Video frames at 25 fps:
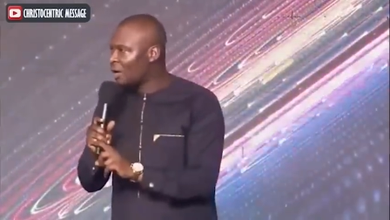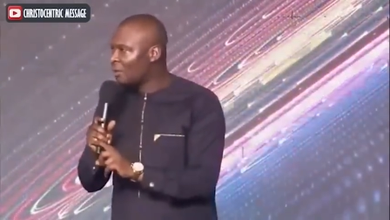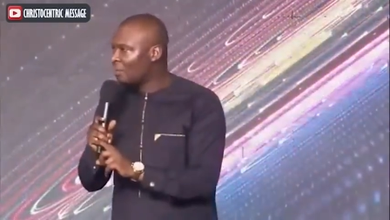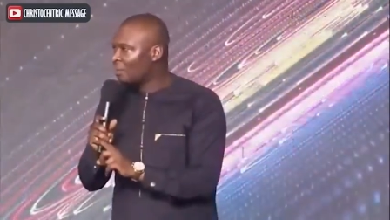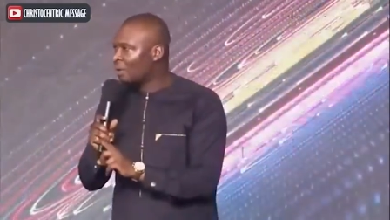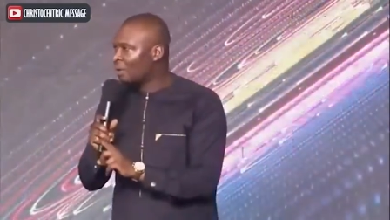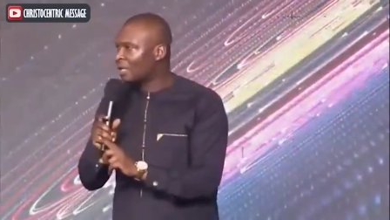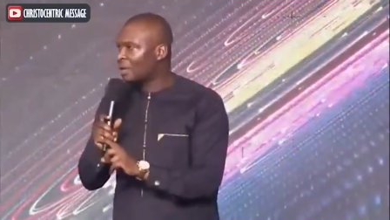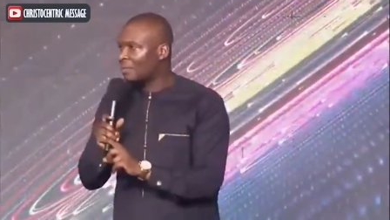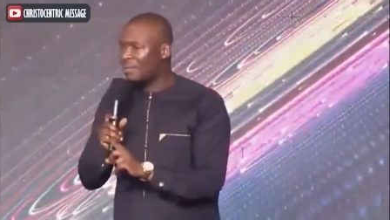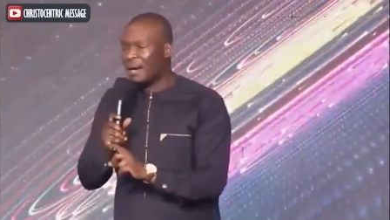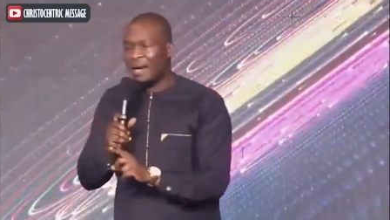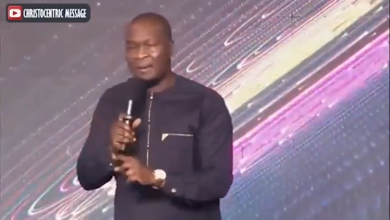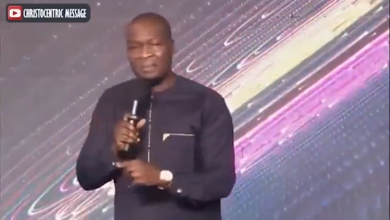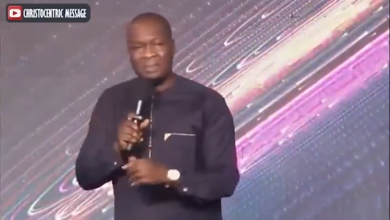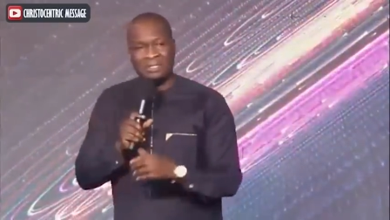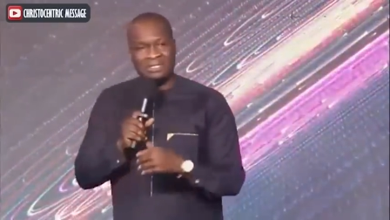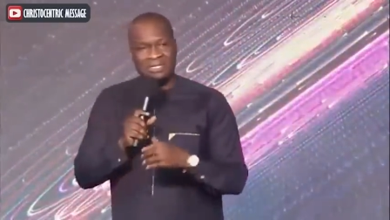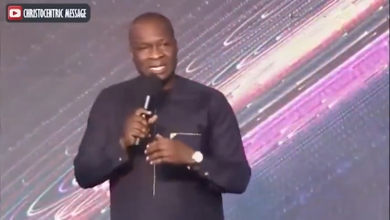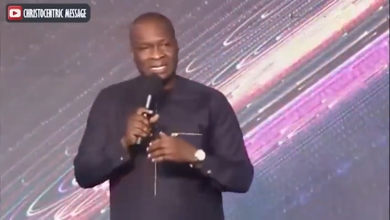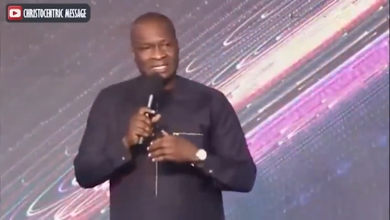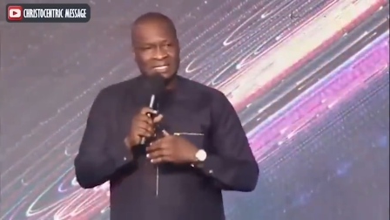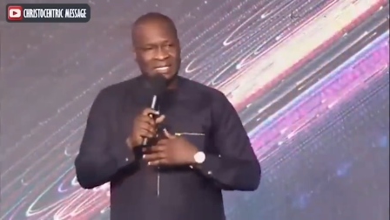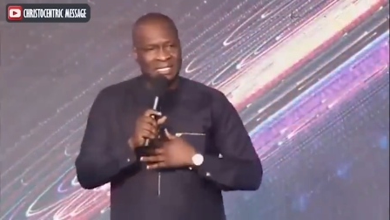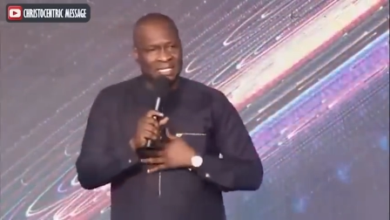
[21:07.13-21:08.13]
But the Bible
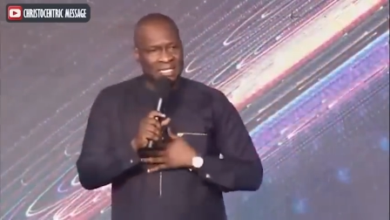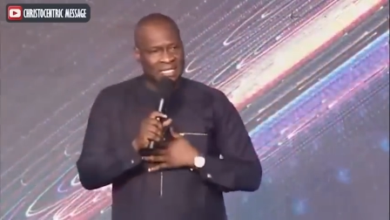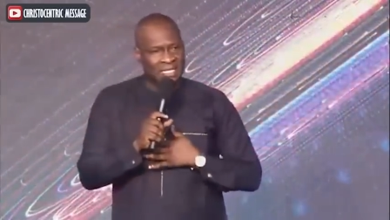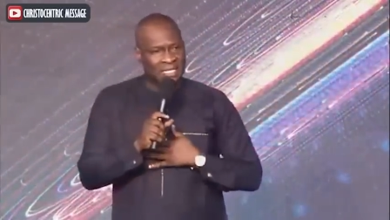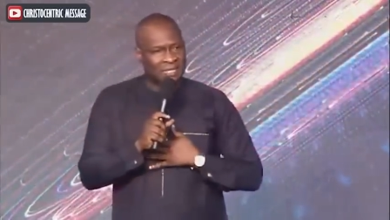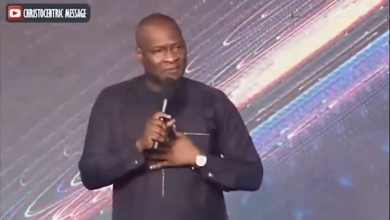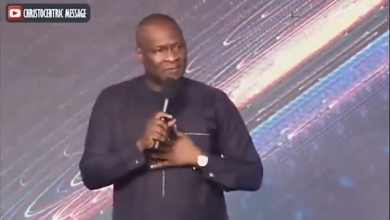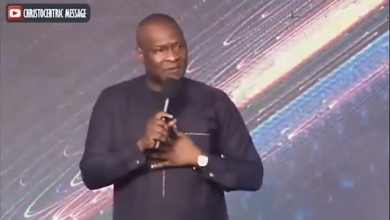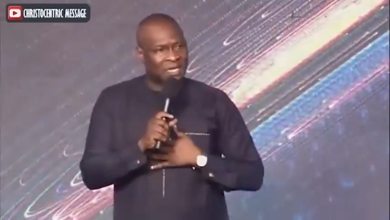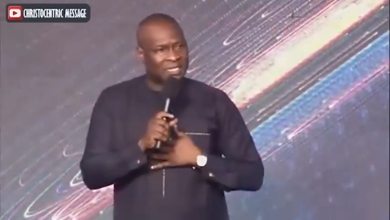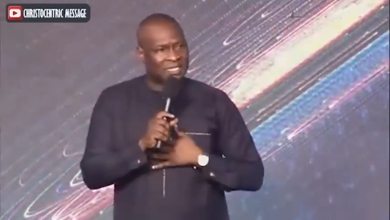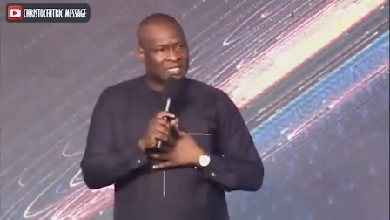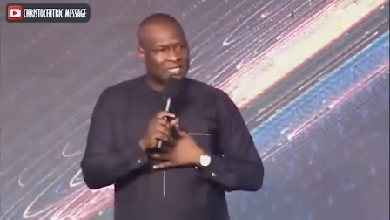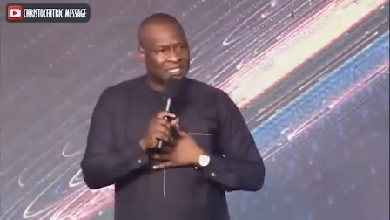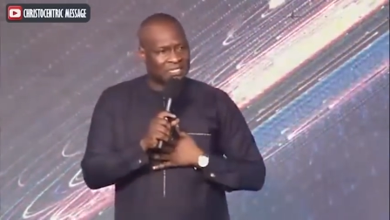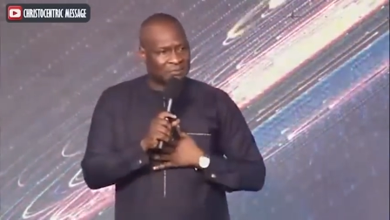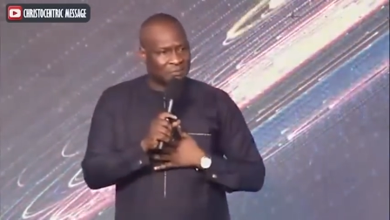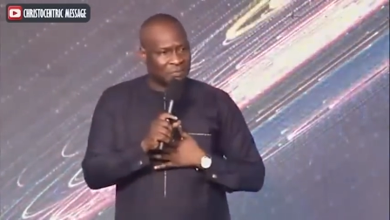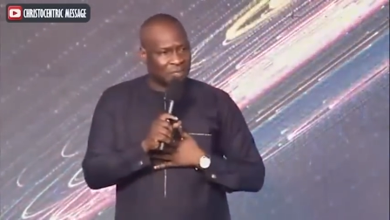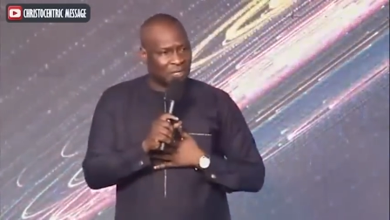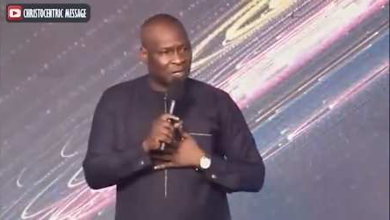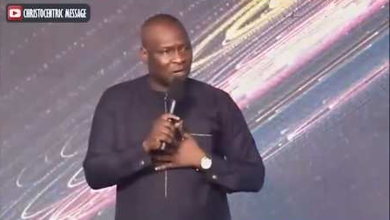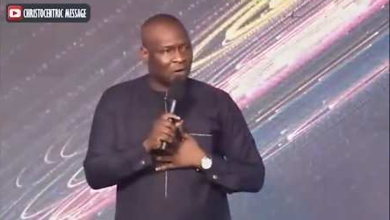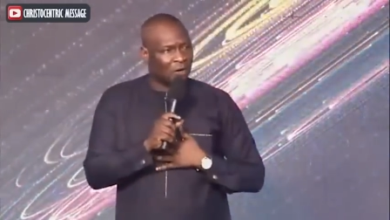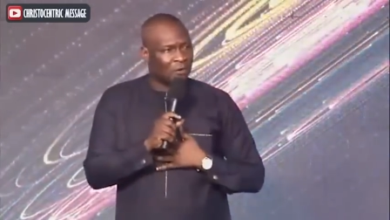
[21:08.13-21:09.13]
says he giveth his
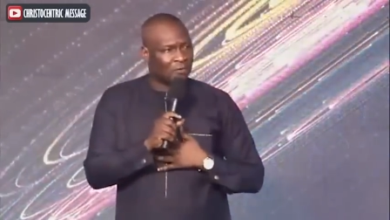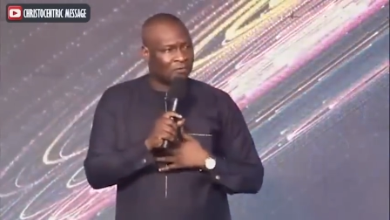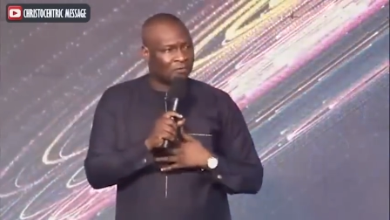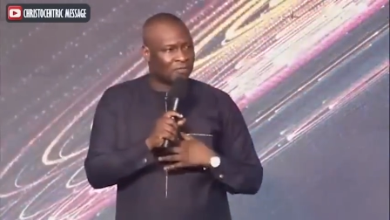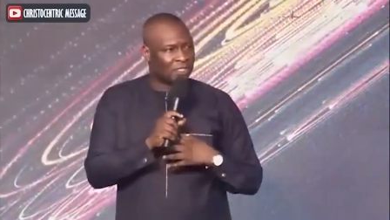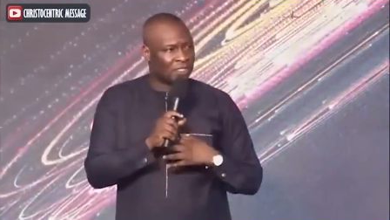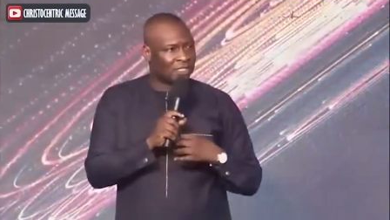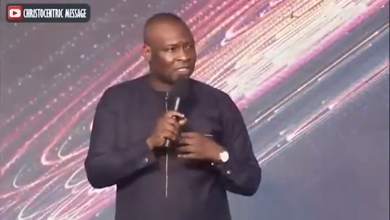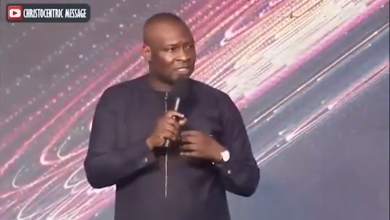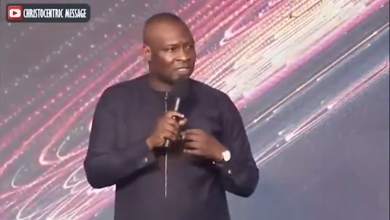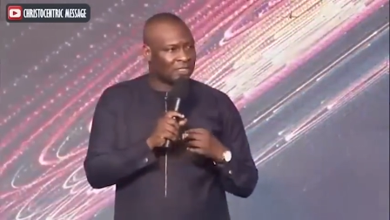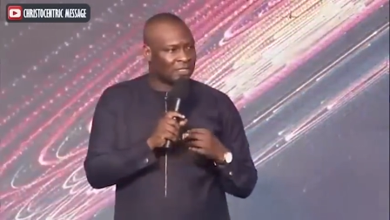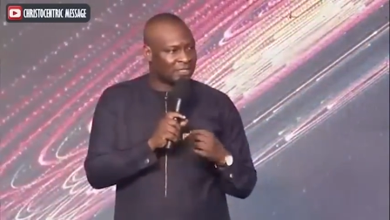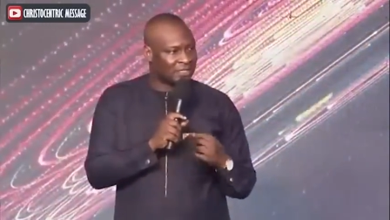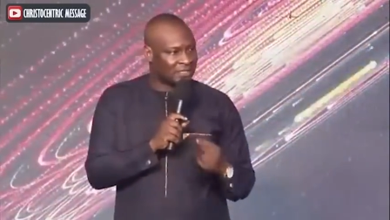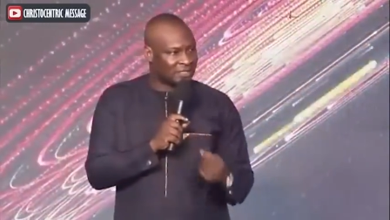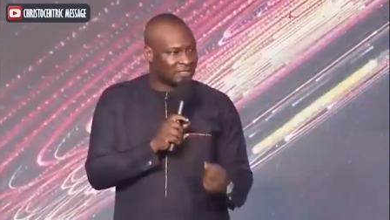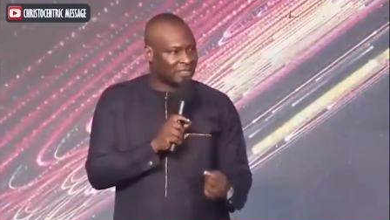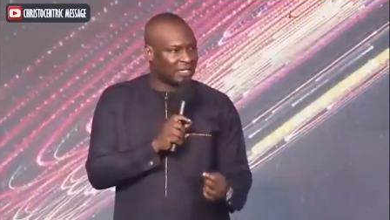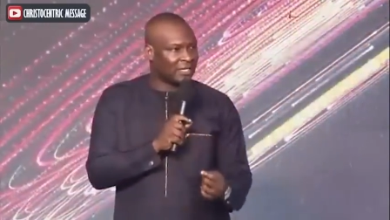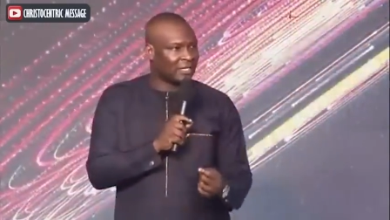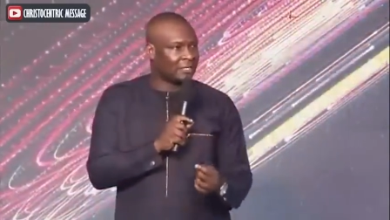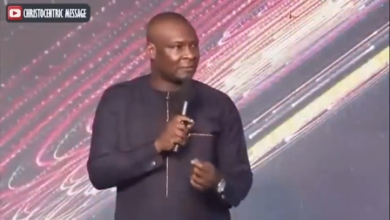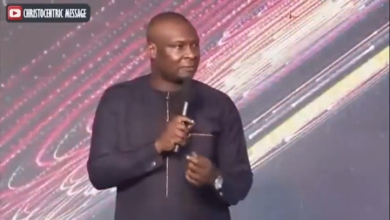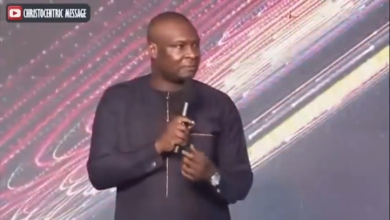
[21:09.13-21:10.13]
beloved
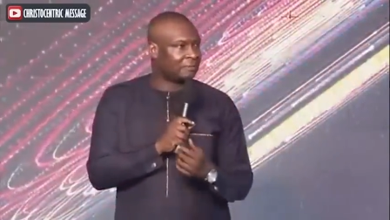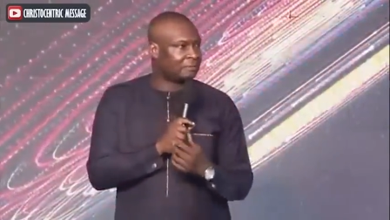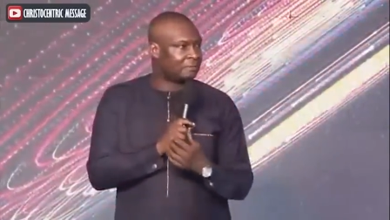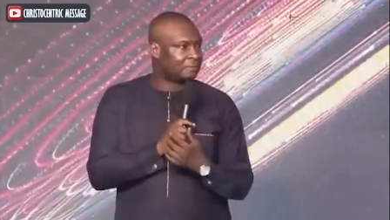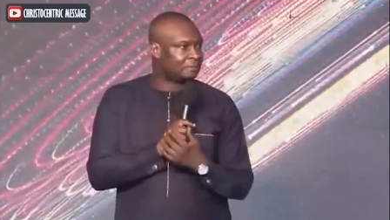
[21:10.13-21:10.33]
sleep.